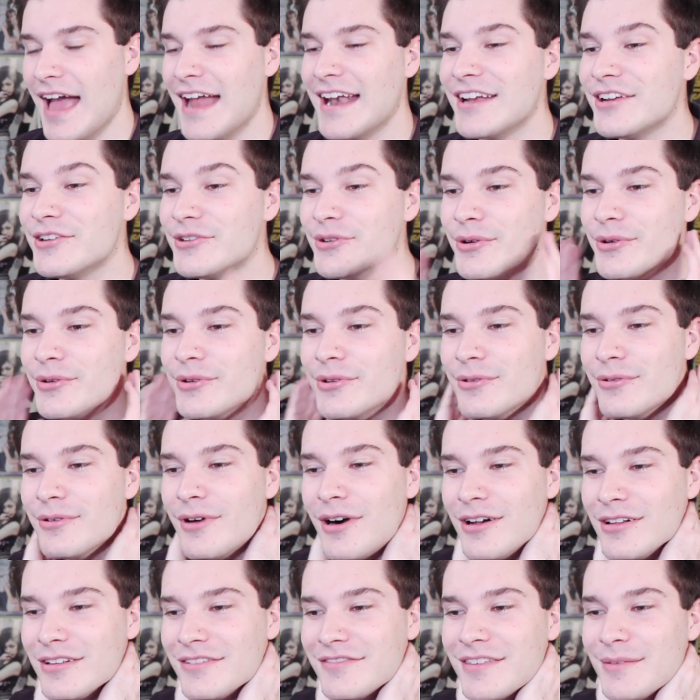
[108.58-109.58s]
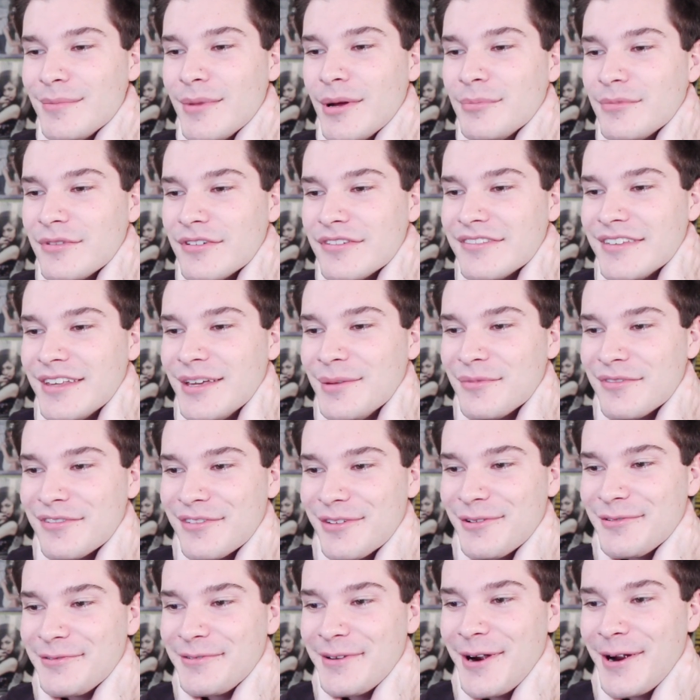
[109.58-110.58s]
And I don't know all of the members' names
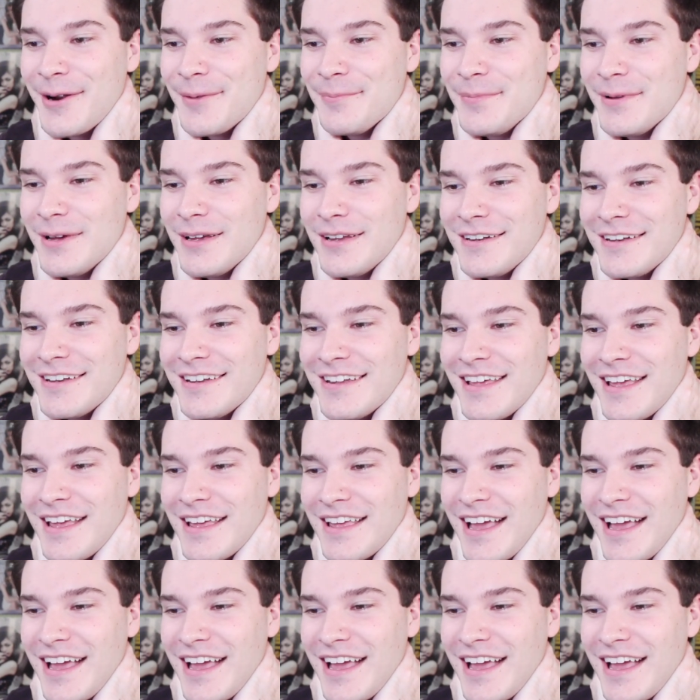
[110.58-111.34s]
so far, but